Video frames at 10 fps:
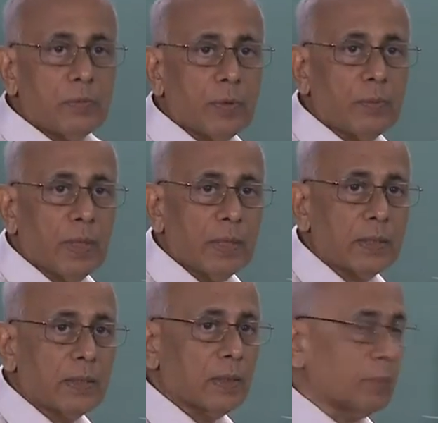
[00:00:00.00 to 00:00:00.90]
from
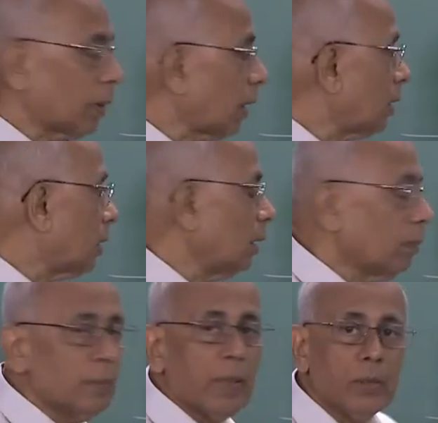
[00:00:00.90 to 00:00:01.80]
this uh, potential
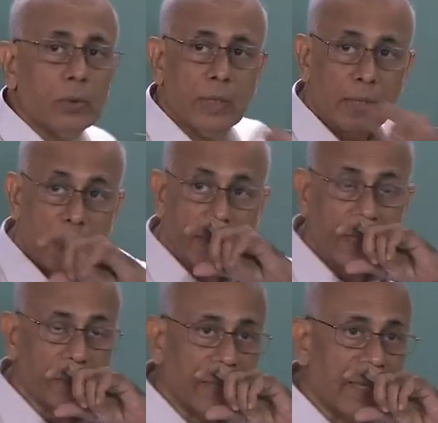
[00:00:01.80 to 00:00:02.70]
by using
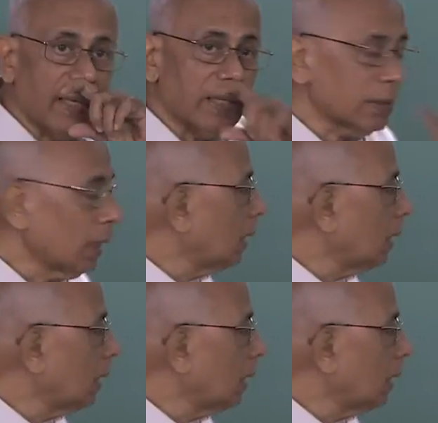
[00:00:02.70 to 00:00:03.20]
classical mechanics